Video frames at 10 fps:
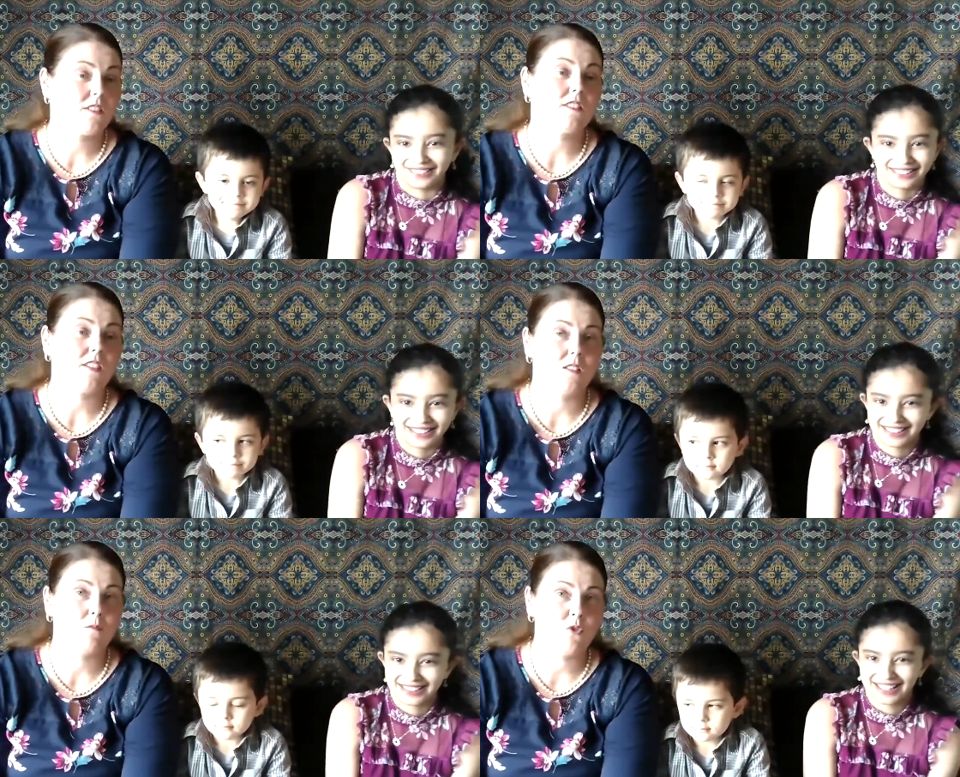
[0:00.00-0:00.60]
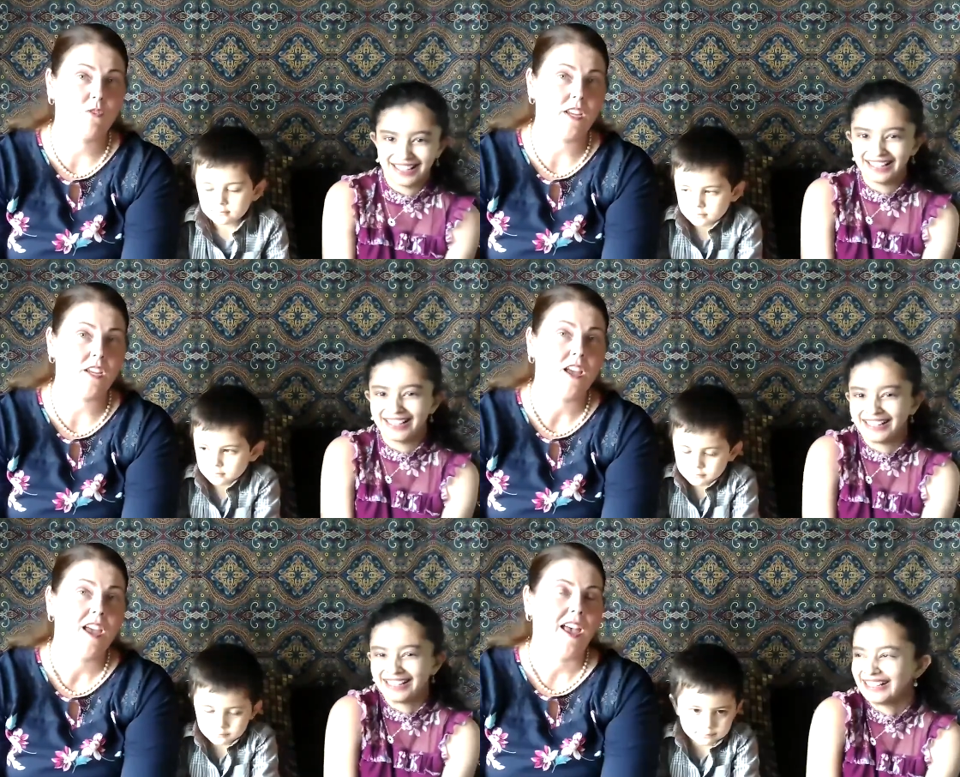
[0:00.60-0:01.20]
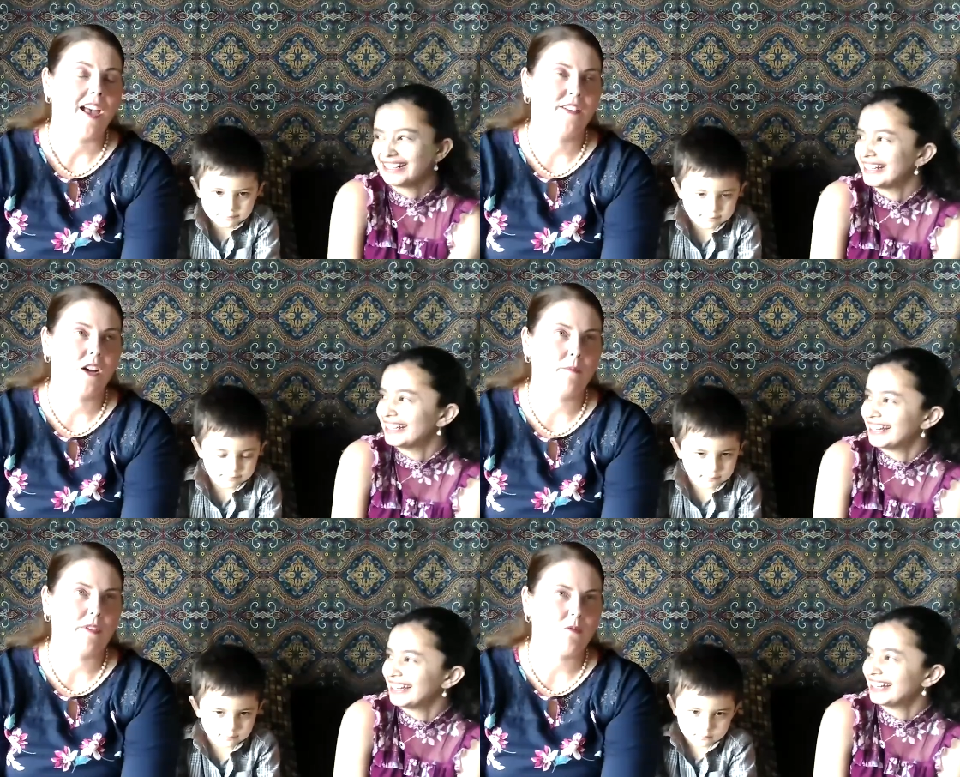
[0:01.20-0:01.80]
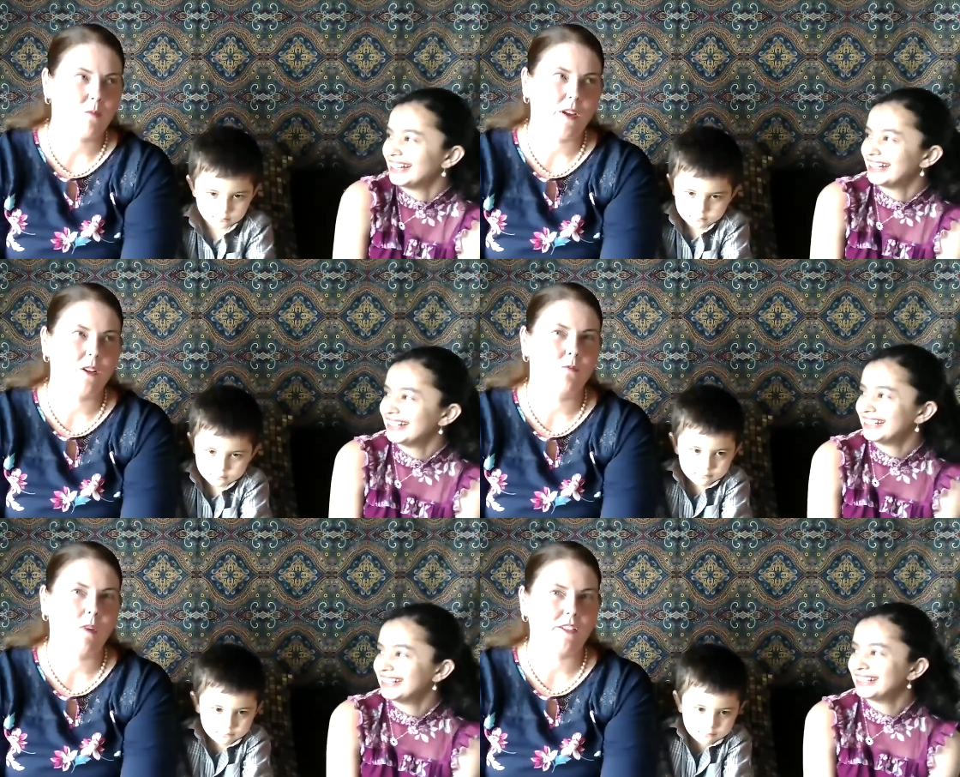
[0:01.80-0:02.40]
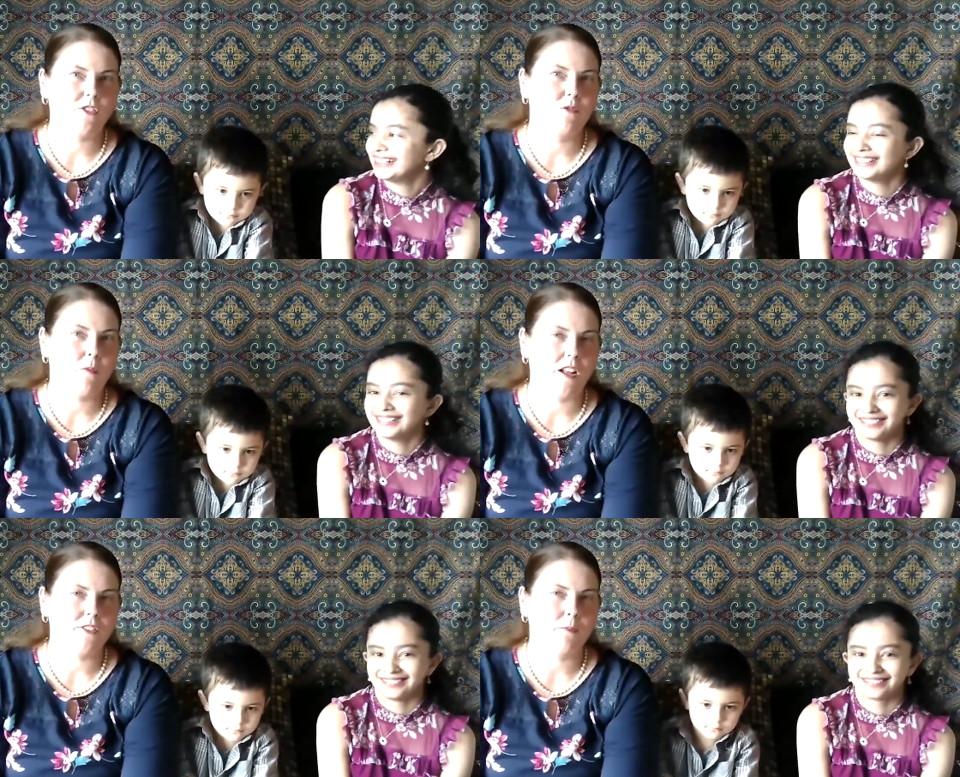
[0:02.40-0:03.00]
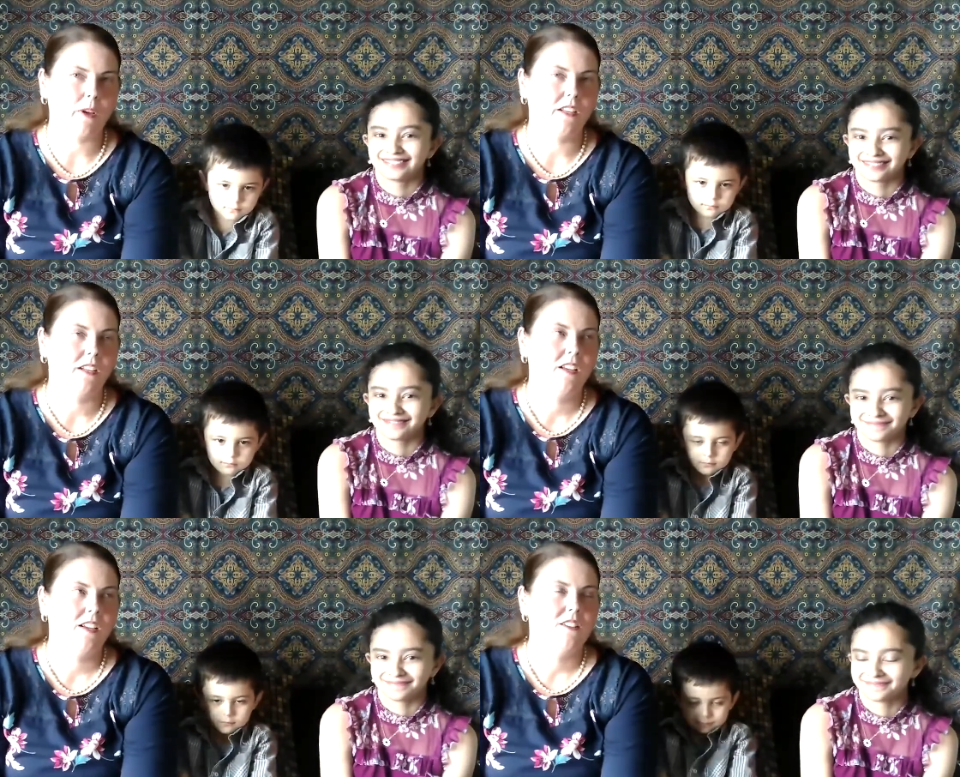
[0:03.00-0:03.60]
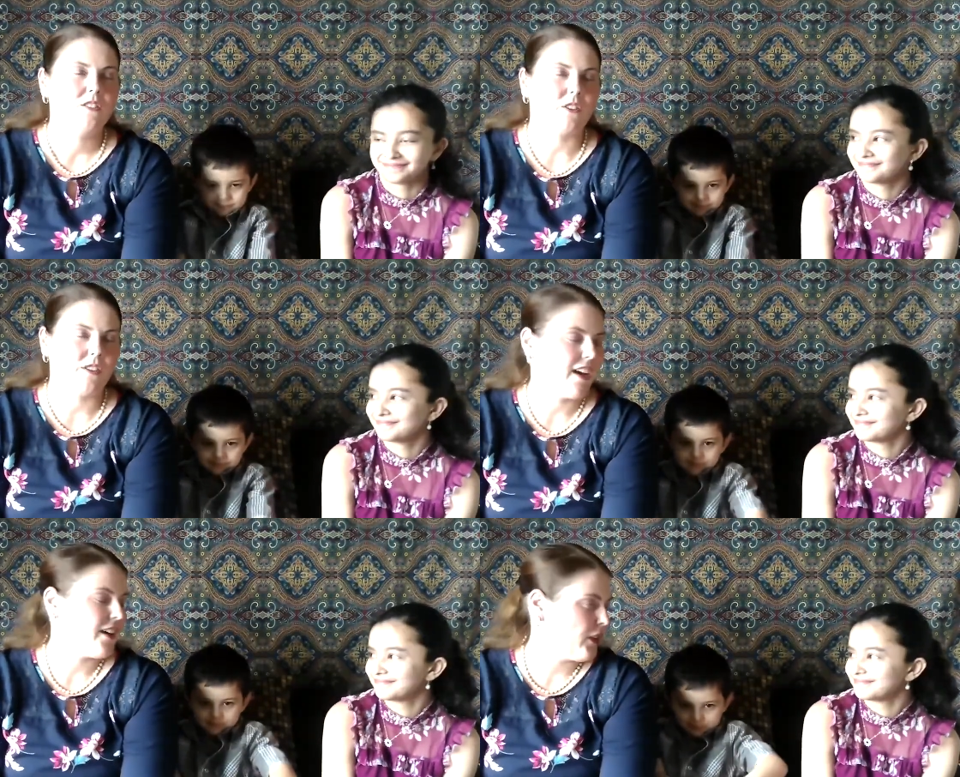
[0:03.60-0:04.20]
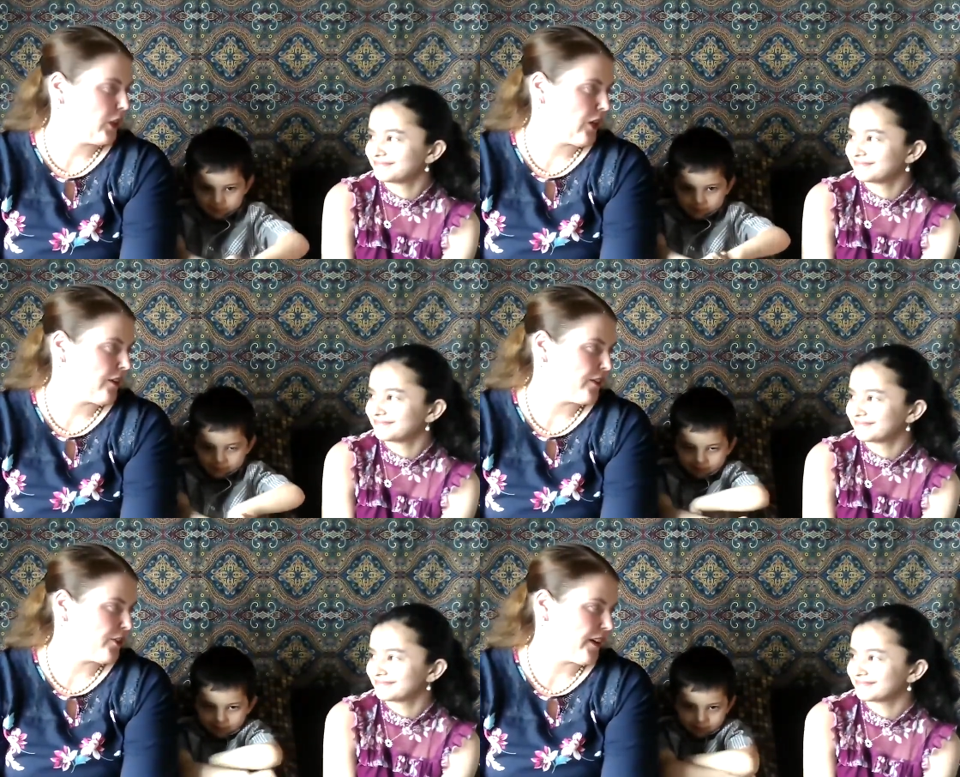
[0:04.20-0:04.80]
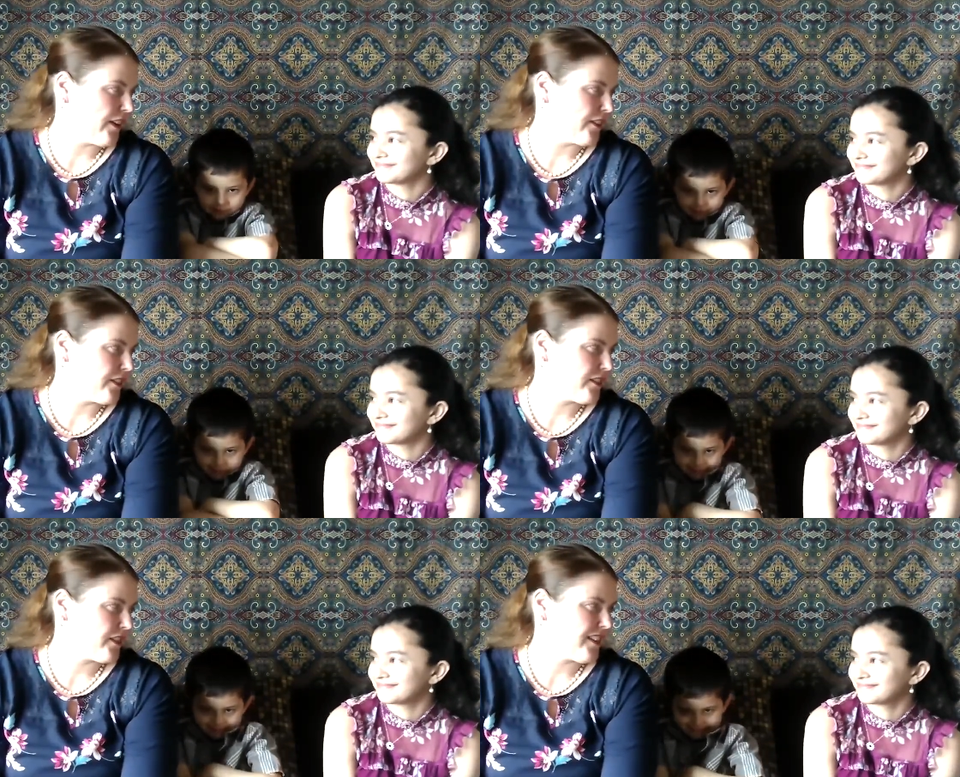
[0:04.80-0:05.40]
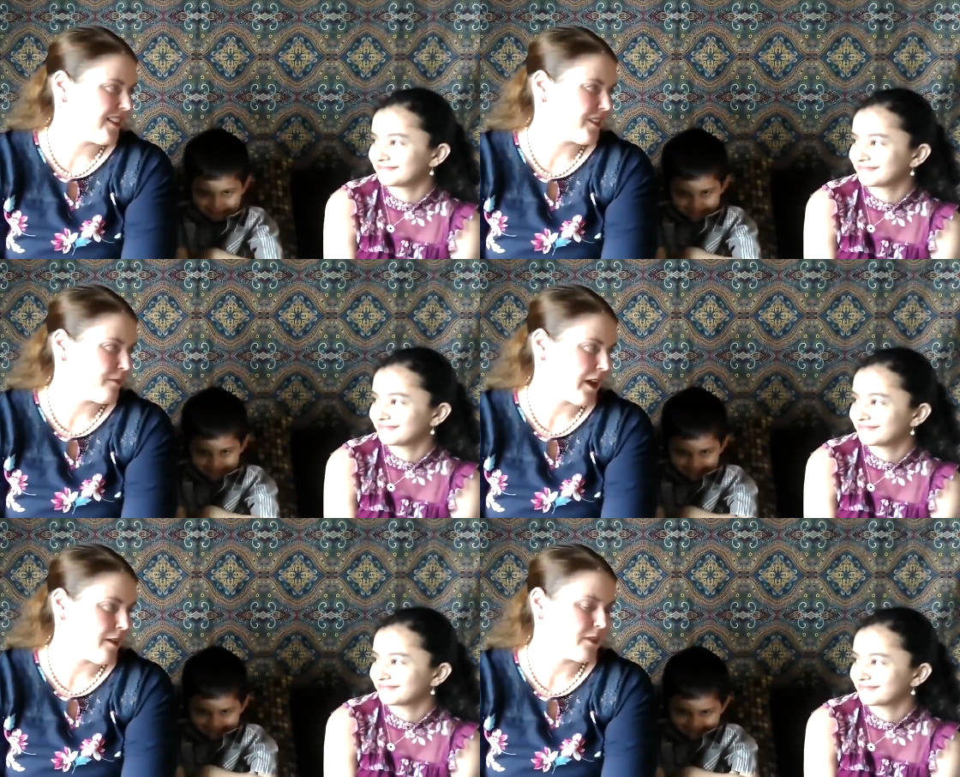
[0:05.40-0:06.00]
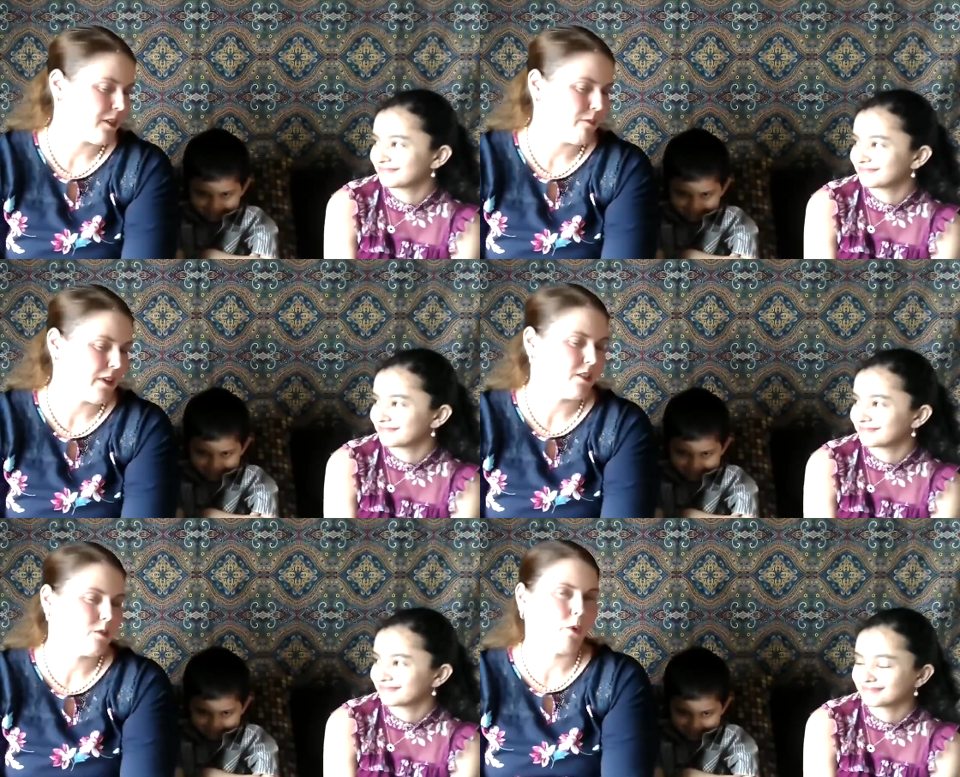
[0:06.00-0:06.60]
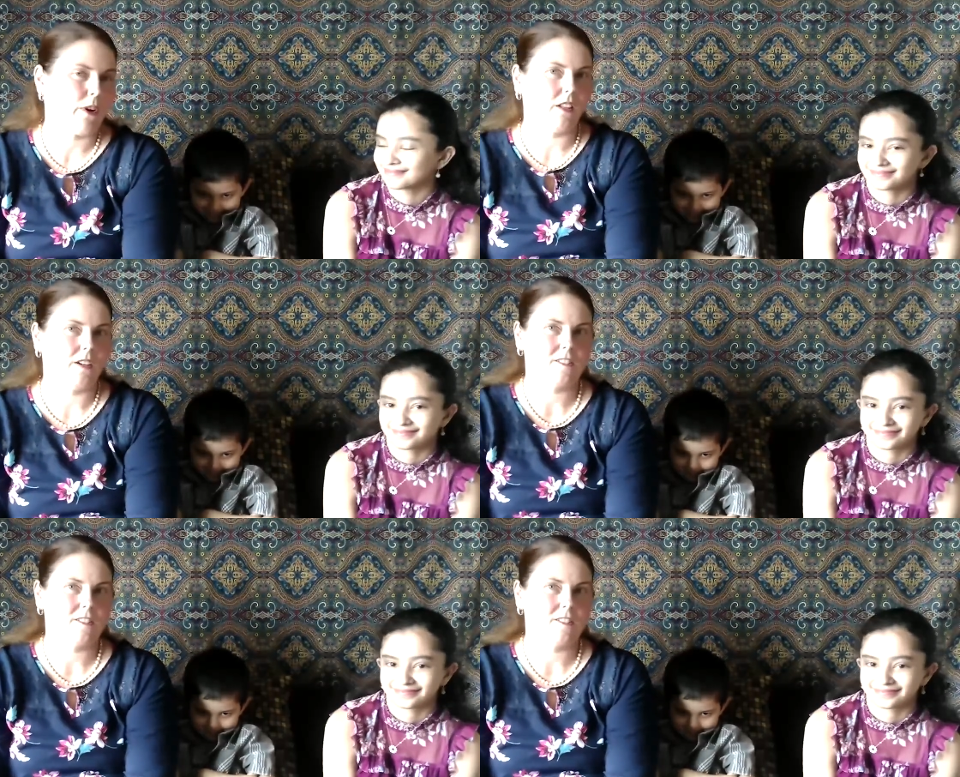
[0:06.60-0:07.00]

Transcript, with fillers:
Speaker 1: to see the movie and not be spoiled by too much. But so yeah, the longer trailers sometimes can be a spoiler.